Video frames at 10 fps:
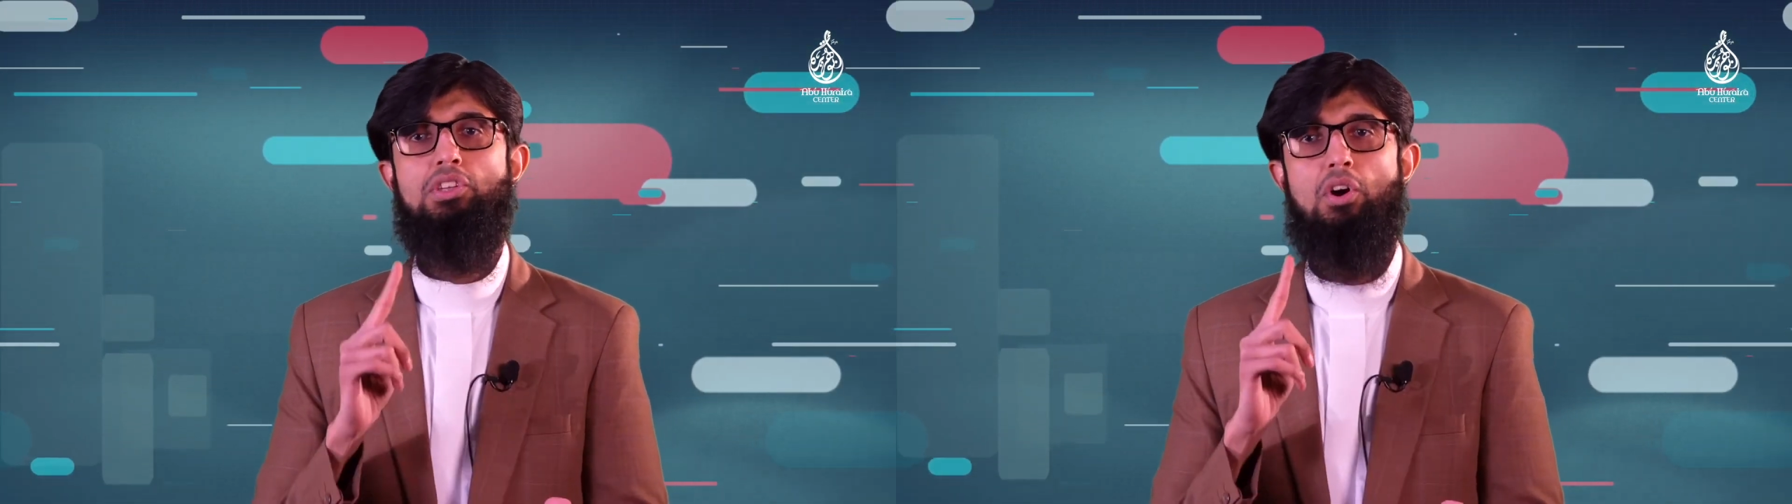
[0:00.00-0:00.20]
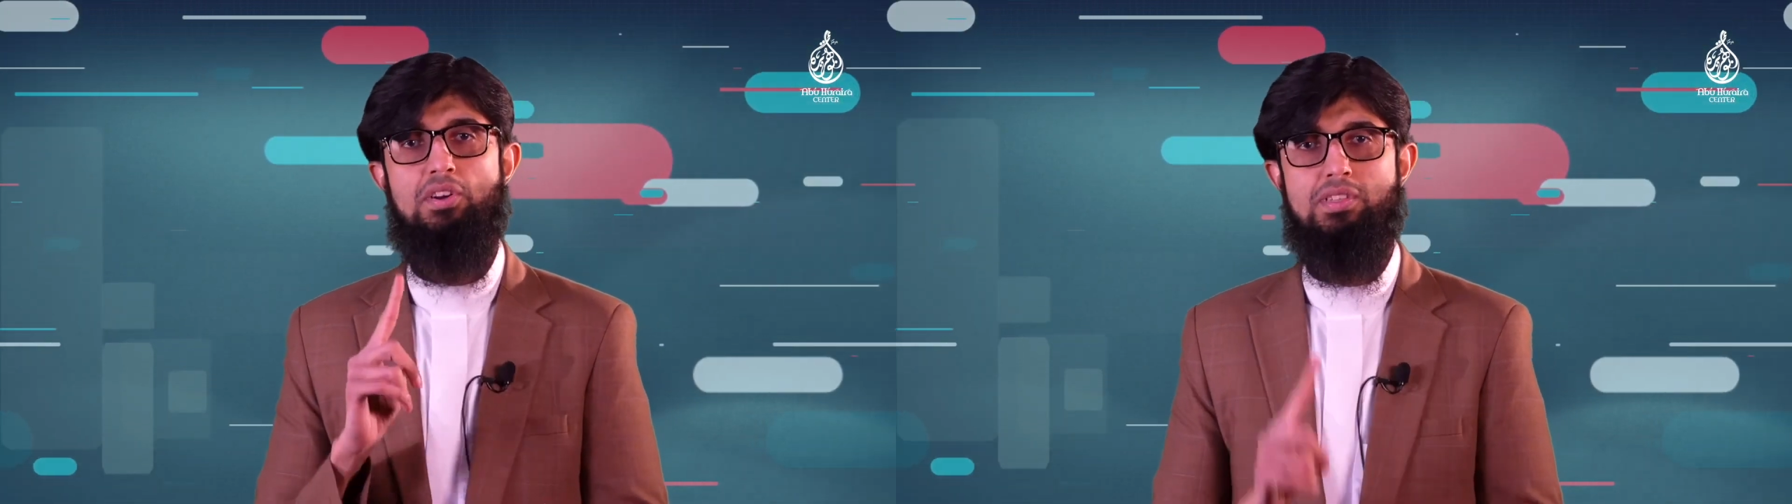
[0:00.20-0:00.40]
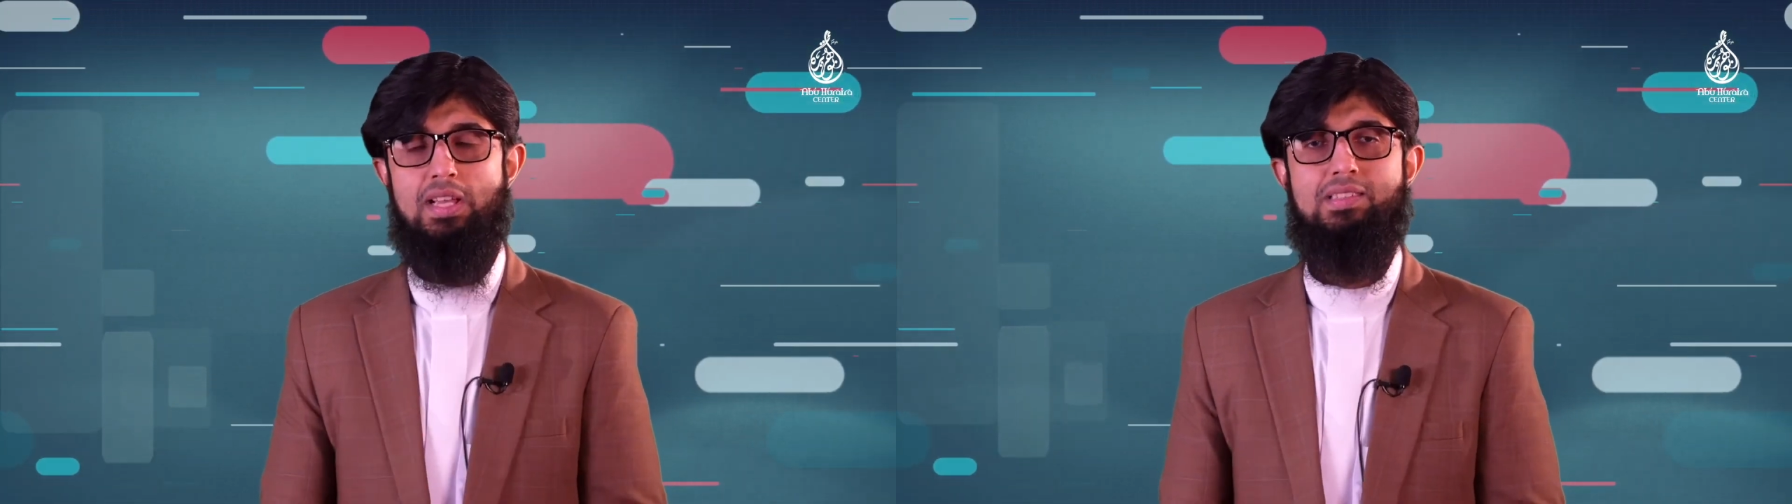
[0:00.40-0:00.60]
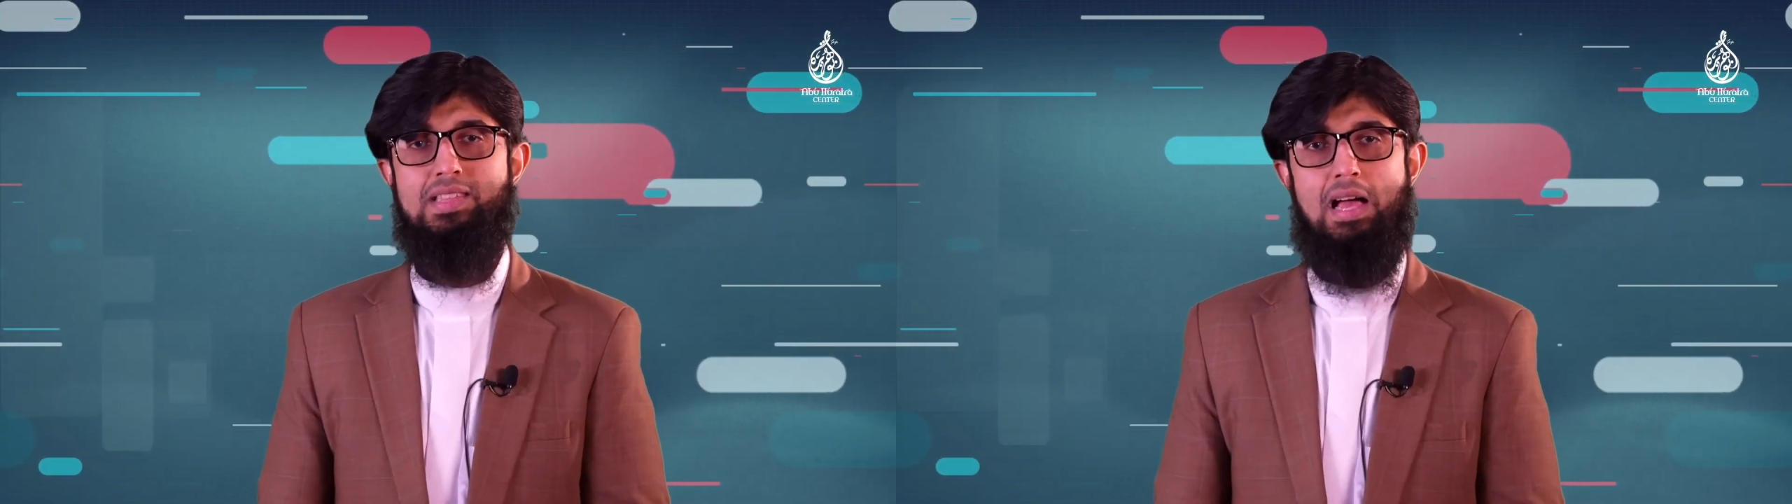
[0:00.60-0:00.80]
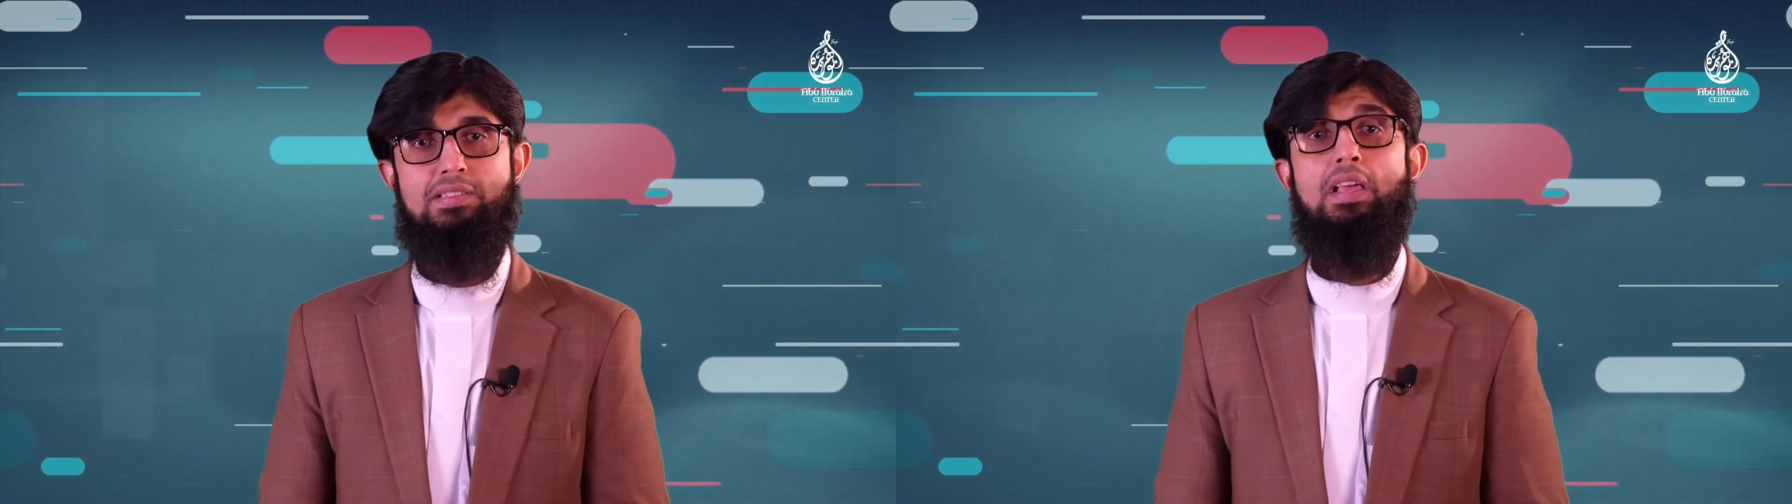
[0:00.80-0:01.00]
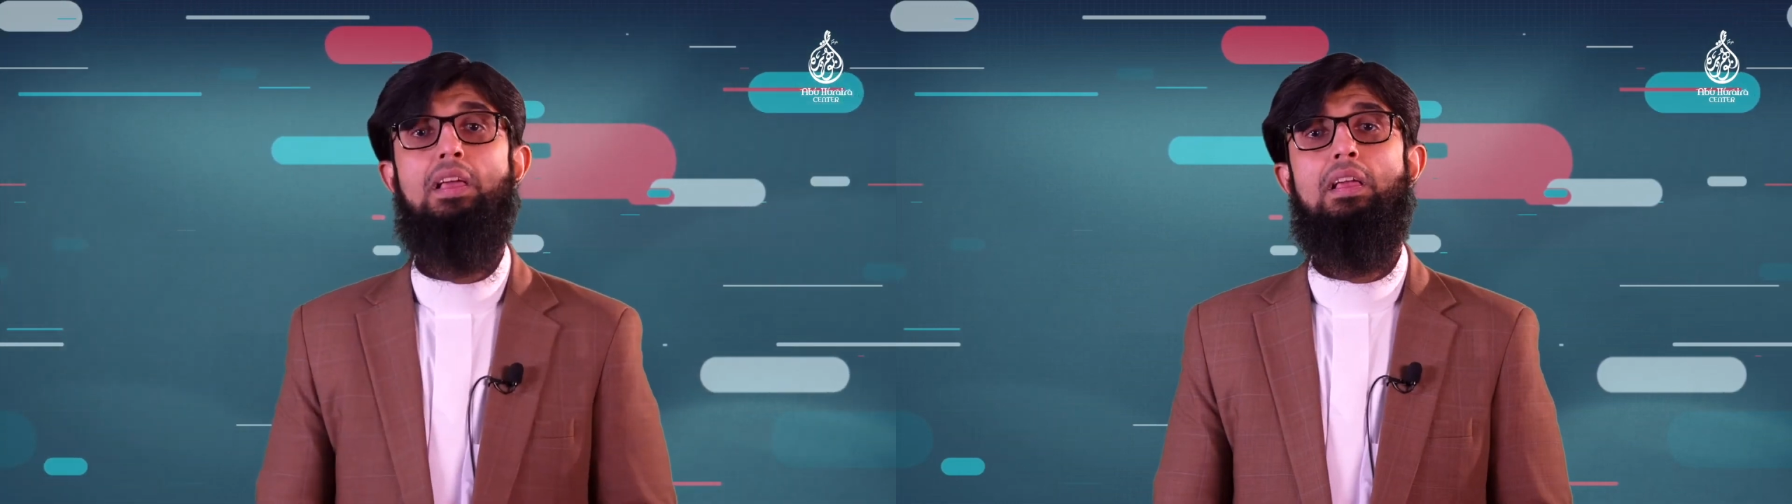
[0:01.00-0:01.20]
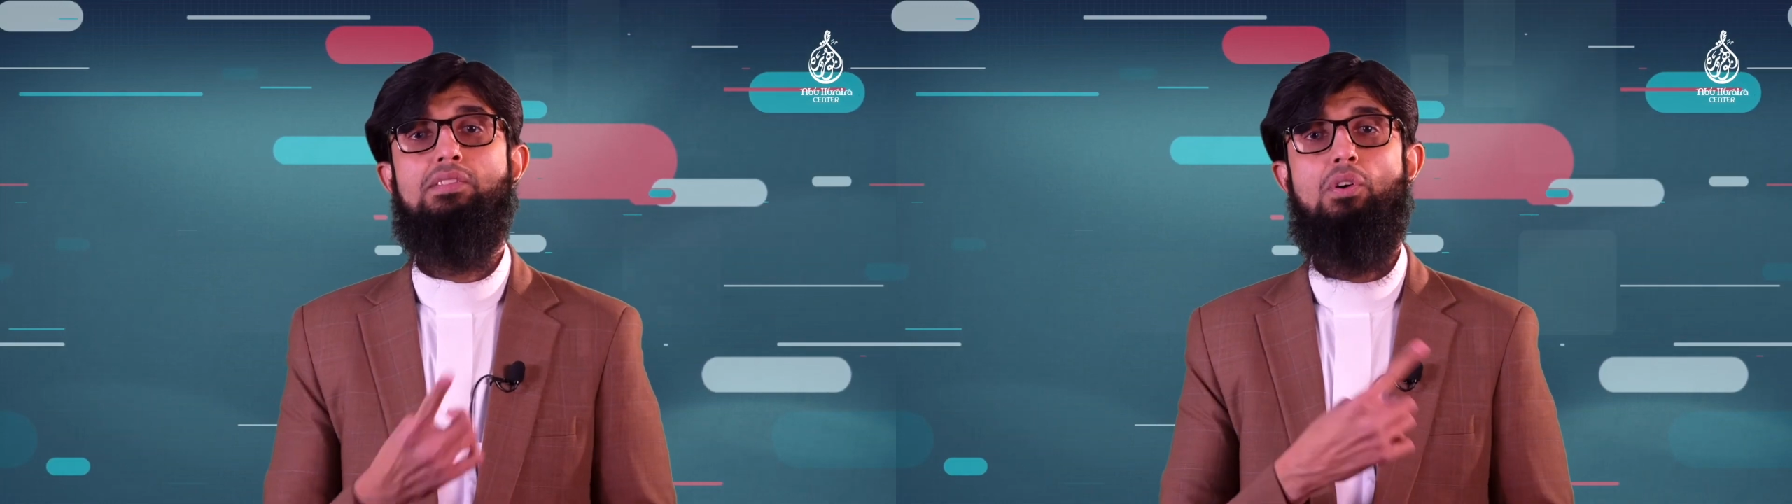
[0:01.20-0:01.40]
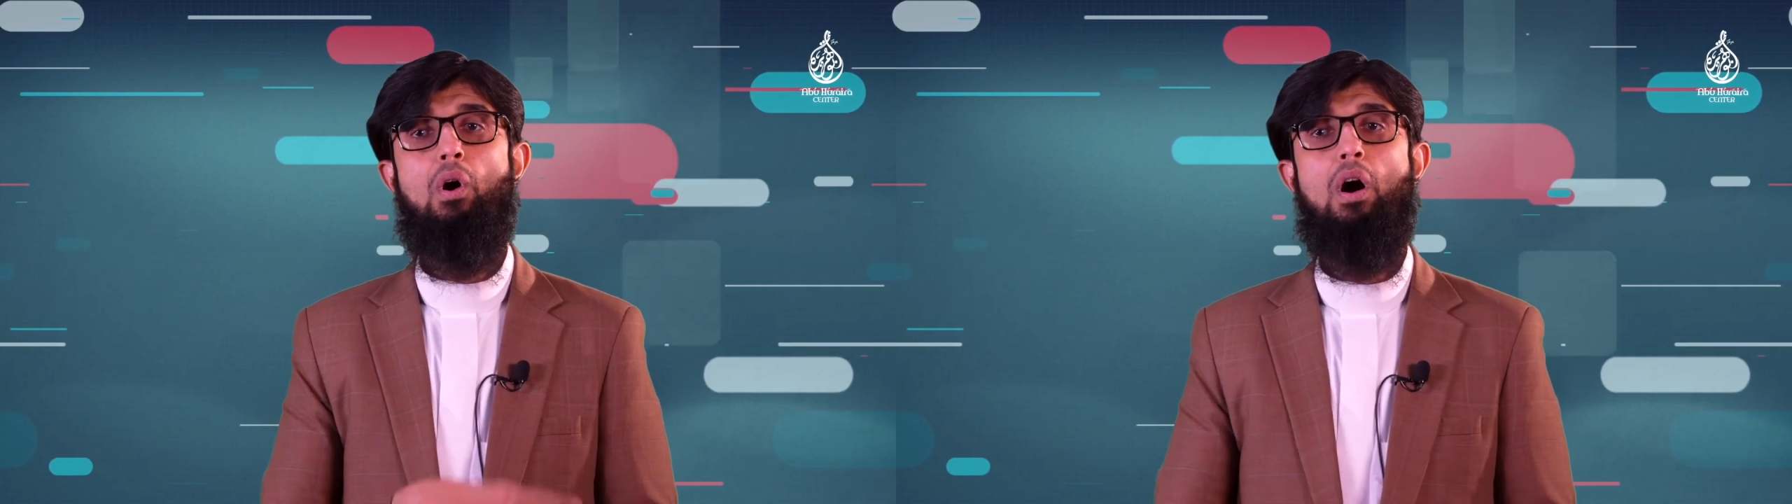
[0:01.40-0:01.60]
your success
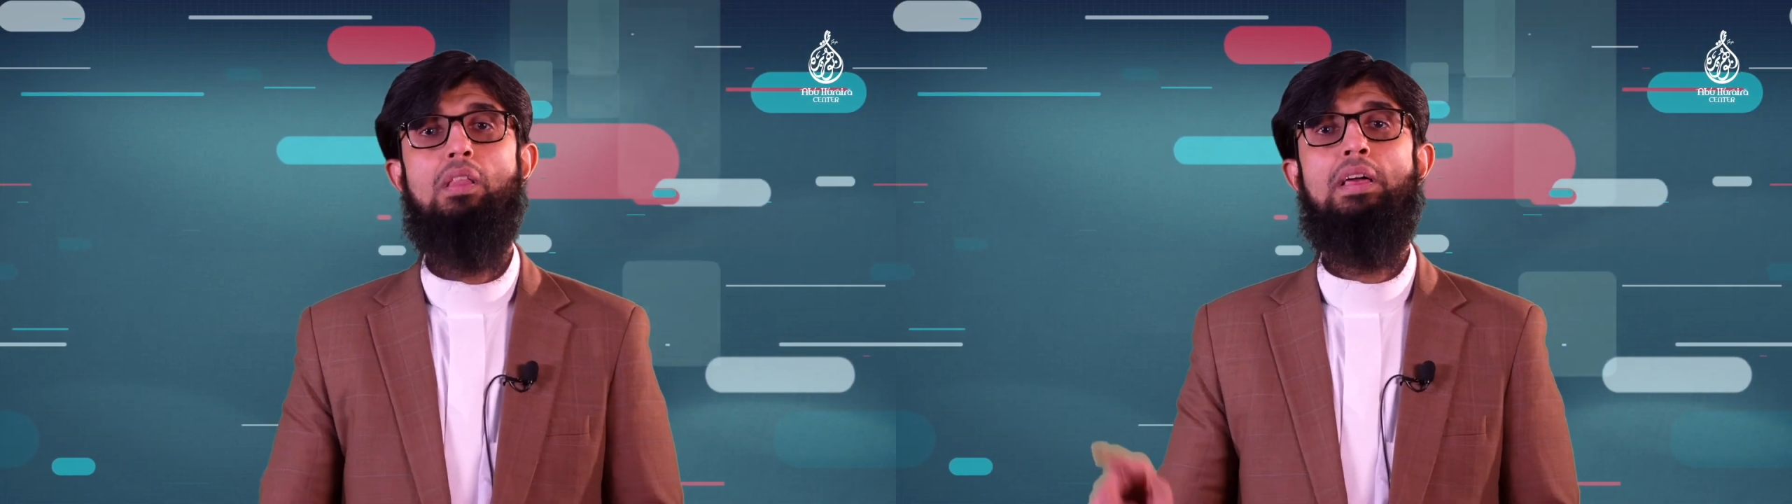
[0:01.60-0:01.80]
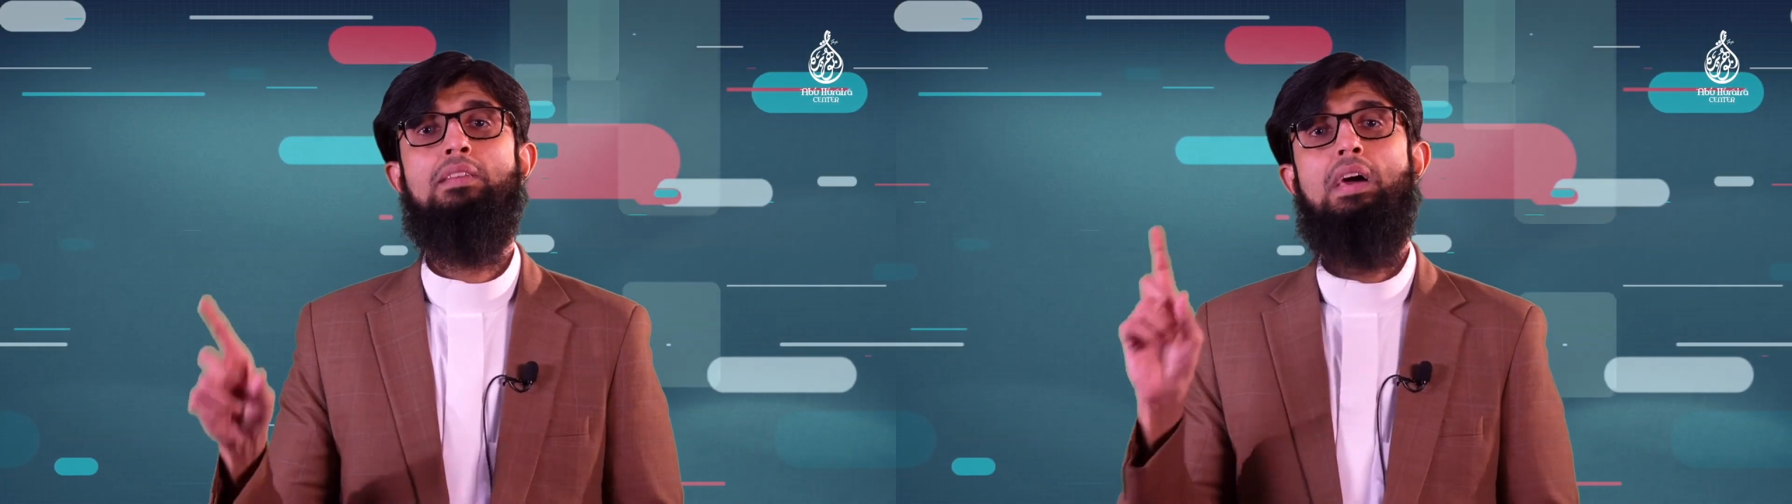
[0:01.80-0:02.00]
is all in